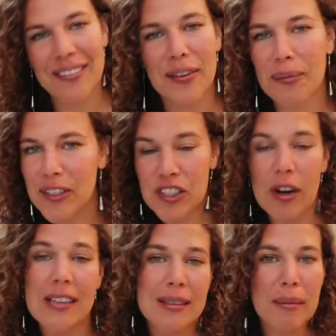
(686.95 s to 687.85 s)
And for
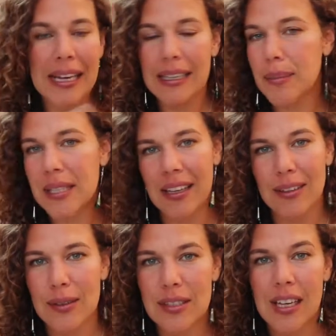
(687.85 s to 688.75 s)
moisturizing my lips, I
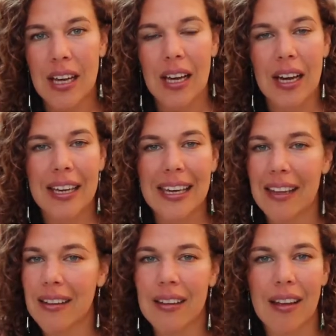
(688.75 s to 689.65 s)
use,
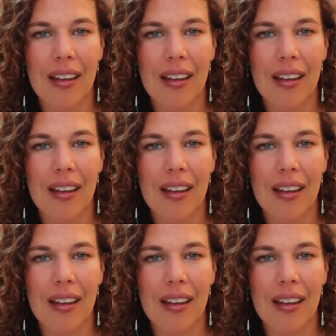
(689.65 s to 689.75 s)
again,